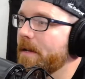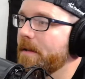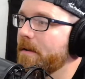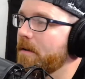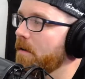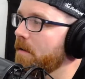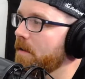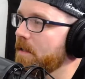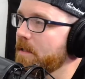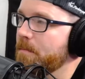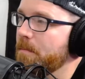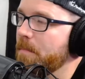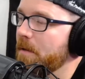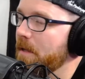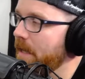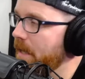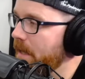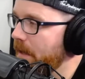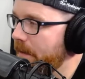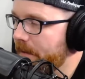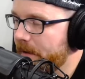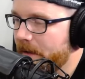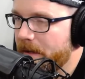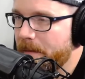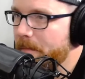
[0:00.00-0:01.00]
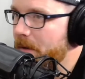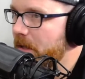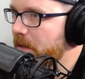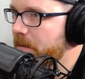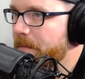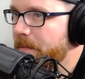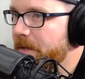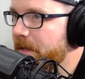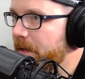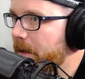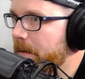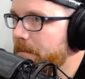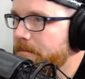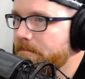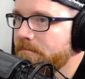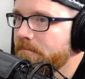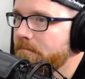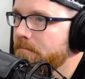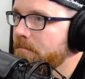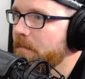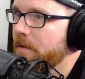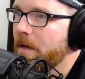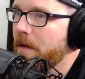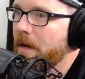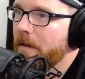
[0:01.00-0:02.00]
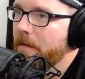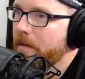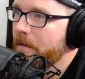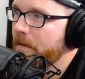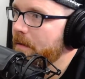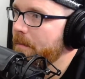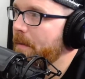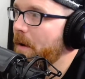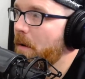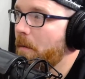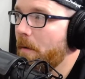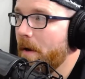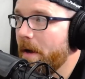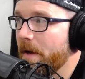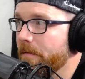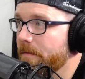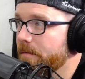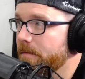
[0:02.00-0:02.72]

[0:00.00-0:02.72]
on this planet that can mess me up other than my wife.